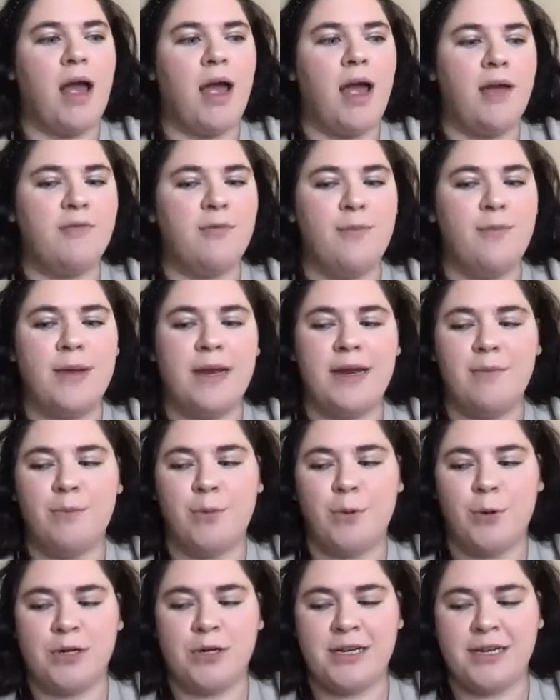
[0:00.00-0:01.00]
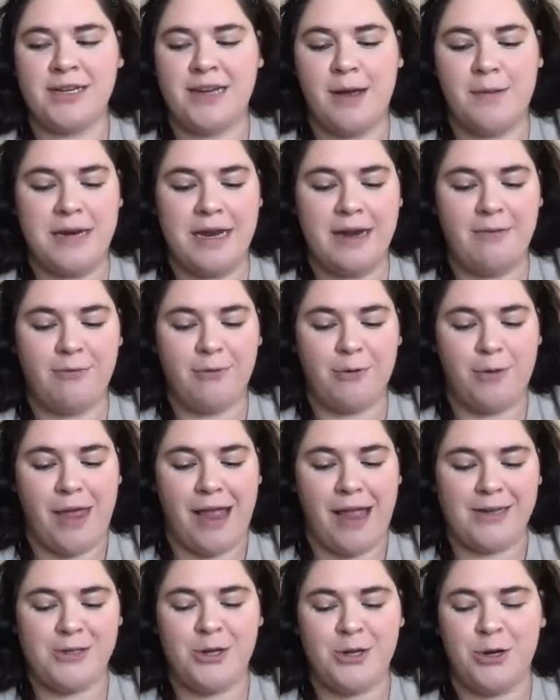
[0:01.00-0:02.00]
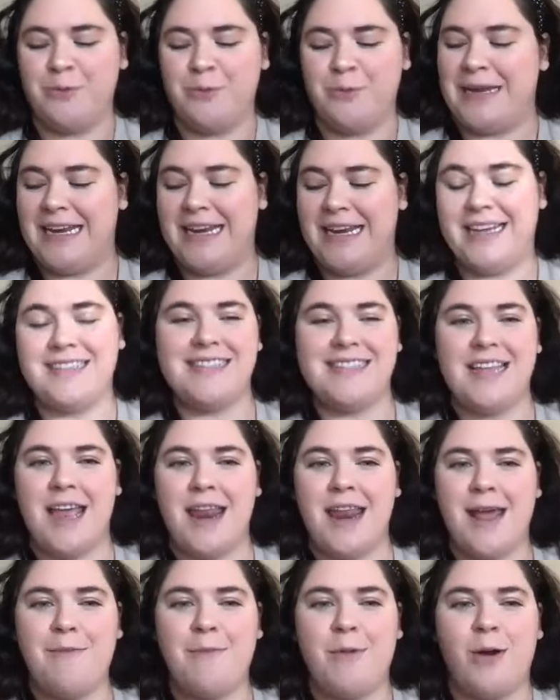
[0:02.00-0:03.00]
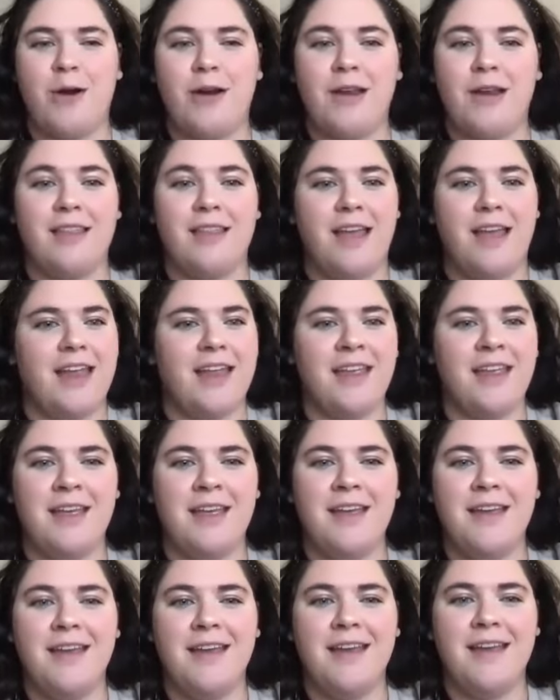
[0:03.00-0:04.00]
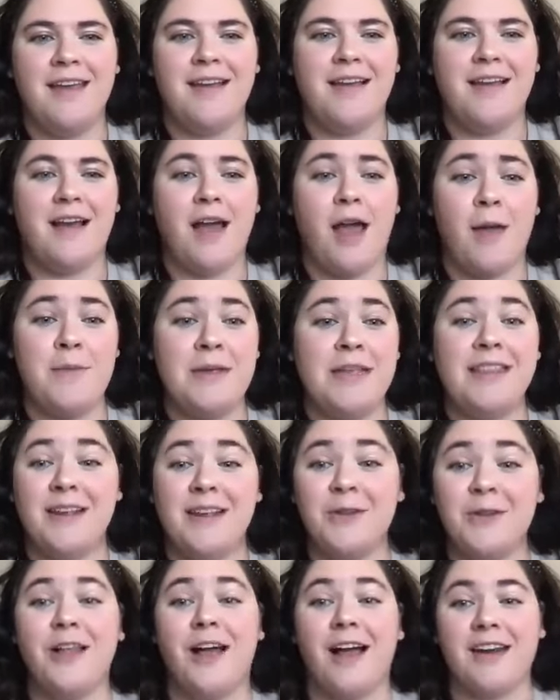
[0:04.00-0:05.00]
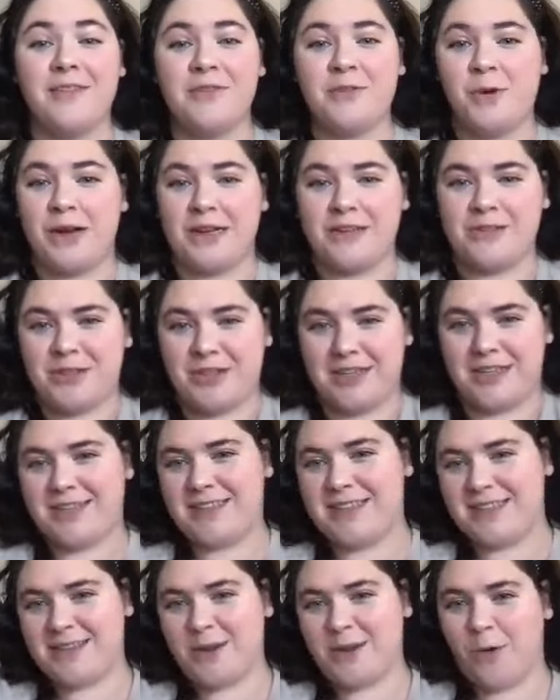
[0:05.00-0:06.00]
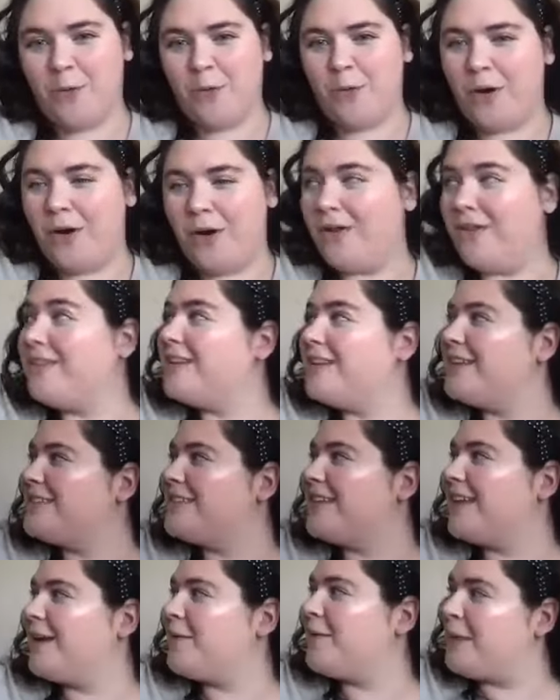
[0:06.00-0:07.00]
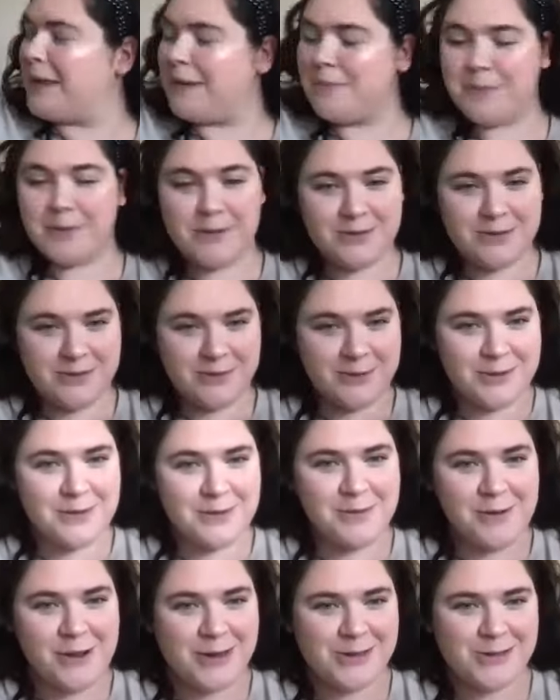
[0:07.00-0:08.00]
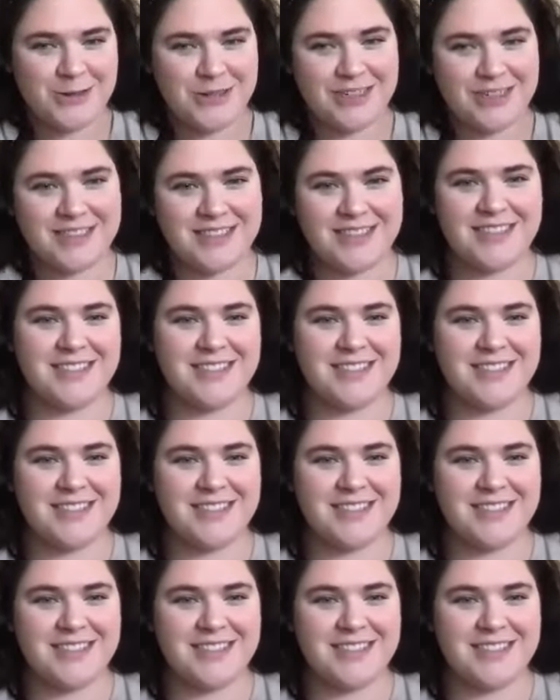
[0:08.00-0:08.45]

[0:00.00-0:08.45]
I've been in Born to Dominate for like 2 minutes and I'm already like, I mean, there are a lot of questions. This whole wall is like papers full of questions.